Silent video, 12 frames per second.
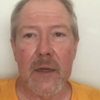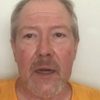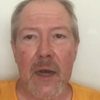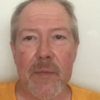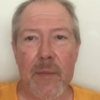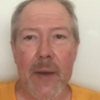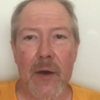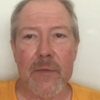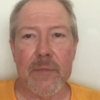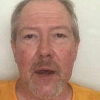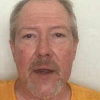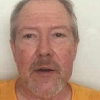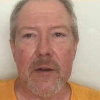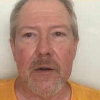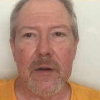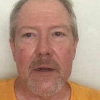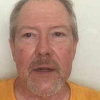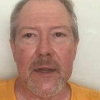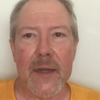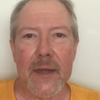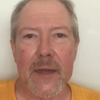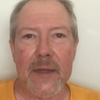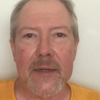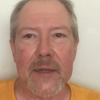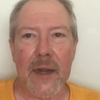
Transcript: I'm a mountain biker, and